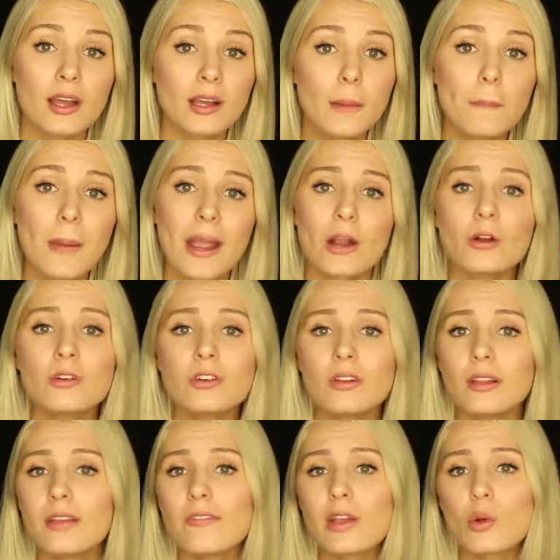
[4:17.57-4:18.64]
Compared
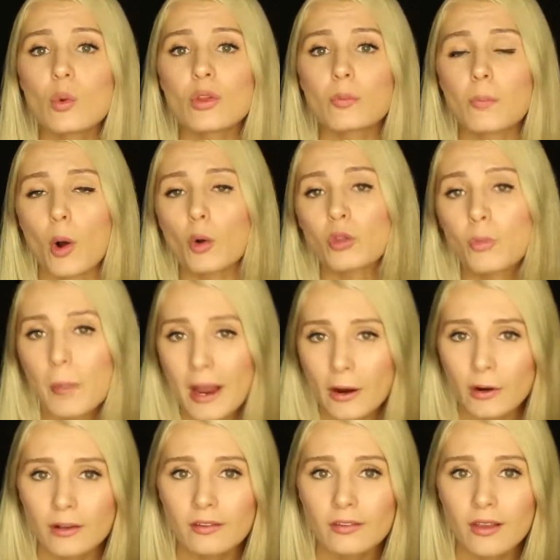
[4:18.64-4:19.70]
to living with both
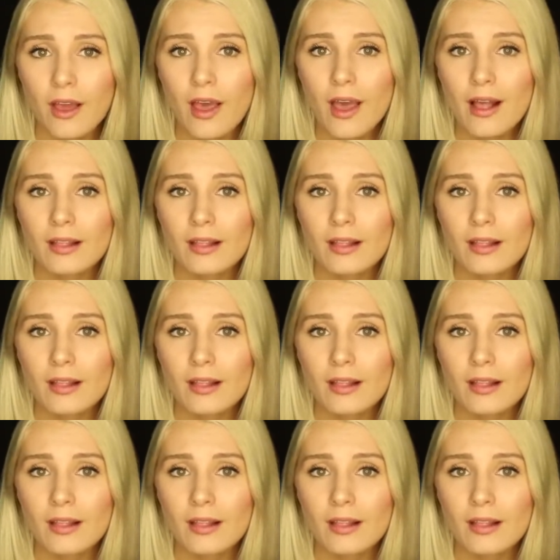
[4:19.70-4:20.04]
parents,